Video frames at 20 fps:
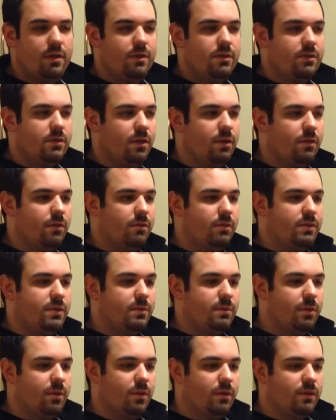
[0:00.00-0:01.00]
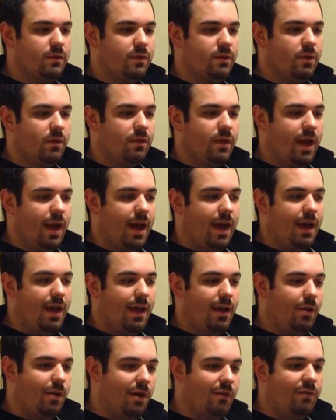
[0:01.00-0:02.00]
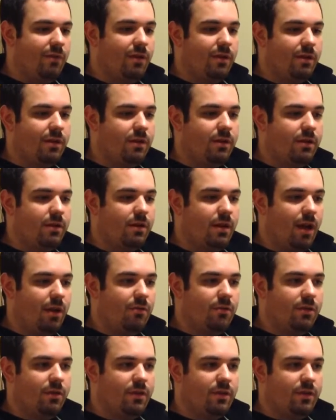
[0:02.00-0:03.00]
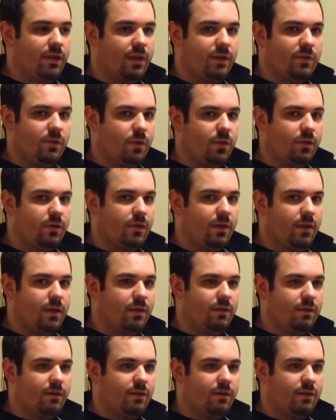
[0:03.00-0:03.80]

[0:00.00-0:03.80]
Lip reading: So it's important to know that. However, I really think it's worth it.